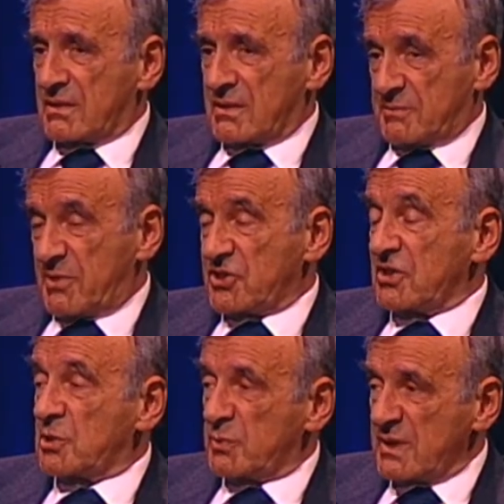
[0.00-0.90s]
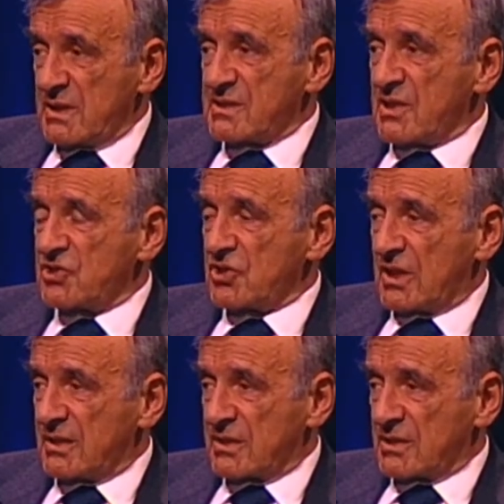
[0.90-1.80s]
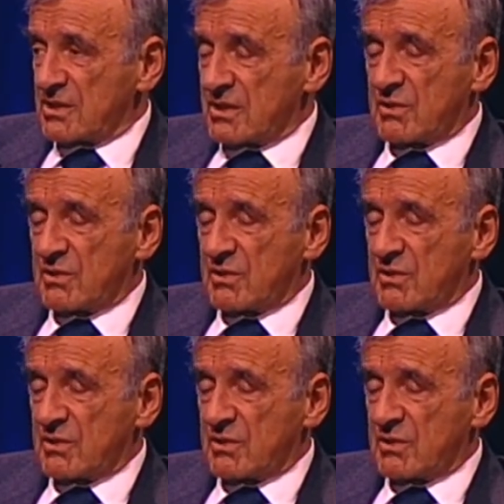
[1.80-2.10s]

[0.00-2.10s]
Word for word: especially the twentieth century literature,